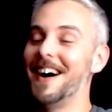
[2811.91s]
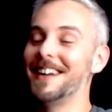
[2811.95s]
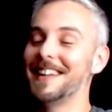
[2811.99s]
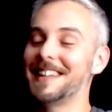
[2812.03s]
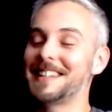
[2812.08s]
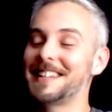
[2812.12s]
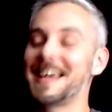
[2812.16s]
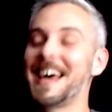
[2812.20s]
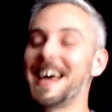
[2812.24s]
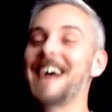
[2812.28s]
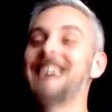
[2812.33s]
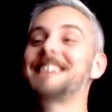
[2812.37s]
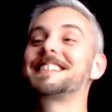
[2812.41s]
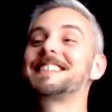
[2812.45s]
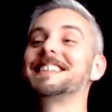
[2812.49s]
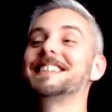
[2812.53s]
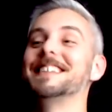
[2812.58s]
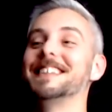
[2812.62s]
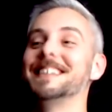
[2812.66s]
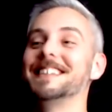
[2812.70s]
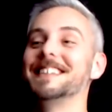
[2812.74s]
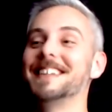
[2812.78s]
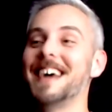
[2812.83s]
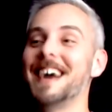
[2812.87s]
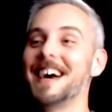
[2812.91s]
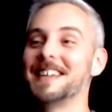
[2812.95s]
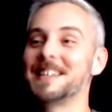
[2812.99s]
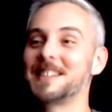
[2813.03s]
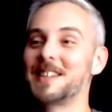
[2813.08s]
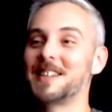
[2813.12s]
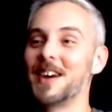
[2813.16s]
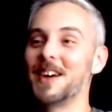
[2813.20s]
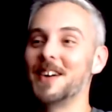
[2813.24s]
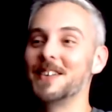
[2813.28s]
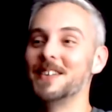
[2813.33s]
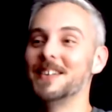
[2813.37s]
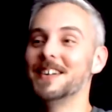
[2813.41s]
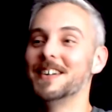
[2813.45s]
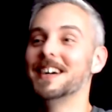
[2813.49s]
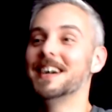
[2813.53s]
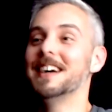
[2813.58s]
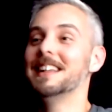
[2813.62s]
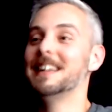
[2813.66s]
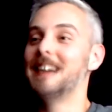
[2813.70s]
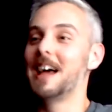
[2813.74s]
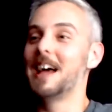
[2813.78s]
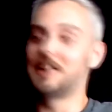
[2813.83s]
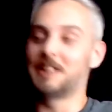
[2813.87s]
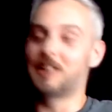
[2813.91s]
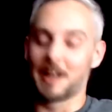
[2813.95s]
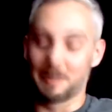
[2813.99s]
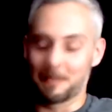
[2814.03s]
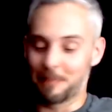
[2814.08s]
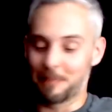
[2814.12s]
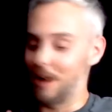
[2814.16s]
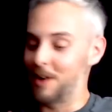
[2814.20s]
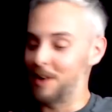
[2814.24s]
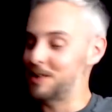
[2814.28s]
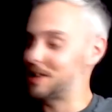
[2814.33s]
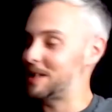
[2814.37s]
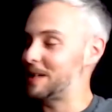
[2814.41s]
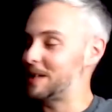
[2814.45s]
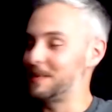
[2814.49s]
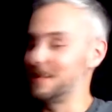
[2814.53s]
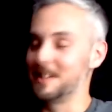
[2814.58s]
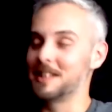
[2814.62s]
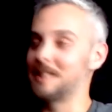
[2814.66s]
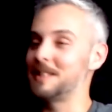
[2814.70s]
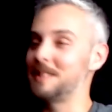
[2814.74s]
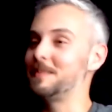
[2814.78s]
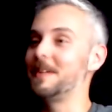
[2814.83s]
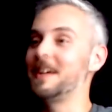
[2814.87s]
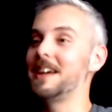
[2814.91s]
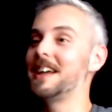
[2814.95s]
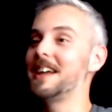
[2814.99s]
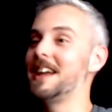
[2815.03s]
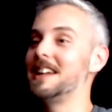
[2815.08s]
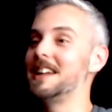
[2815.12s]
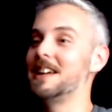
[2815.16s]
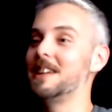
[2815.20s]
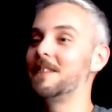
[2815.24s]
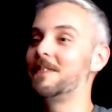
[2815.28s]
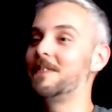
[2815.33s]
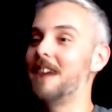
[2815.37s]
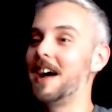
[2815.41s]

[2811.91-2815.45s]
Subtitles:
Oh, that's excellent. Yeah, so they're like punching him; it doesn't make any